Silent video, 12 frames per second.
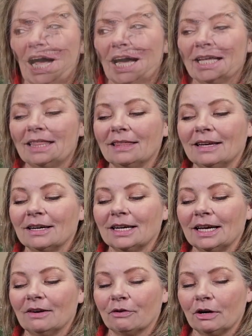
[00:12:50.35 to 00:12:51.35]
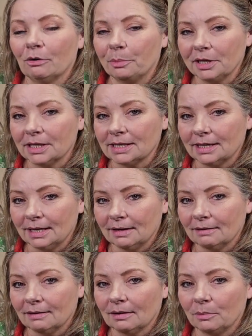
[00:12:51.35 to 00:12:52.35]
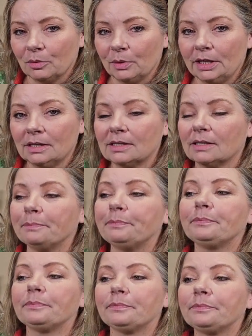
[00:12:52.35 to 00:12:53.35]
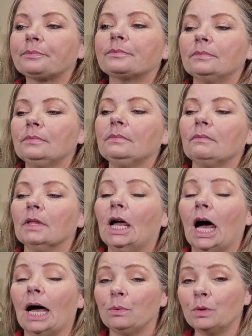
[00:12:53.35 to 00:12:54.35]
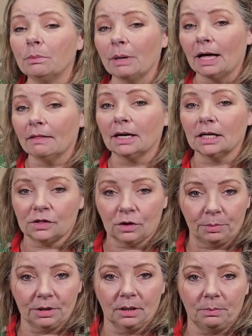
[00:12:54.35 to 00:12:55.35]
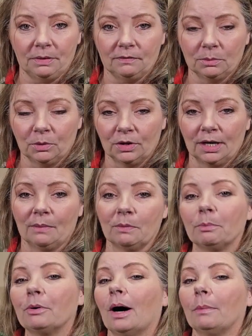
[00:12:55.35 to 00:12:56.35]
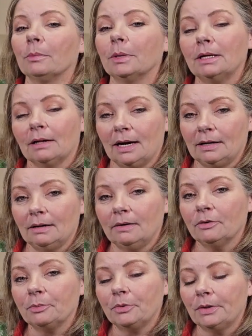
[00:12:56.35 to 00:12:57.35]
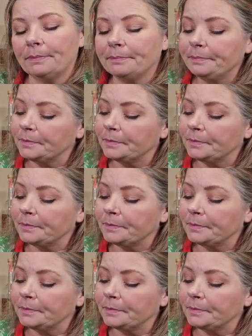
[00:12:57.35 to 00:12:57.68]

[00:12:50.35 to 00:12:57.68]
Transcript: I think if I open this again in a couple weeks, I would bet that it's opened up even more, and I will probably like it even more.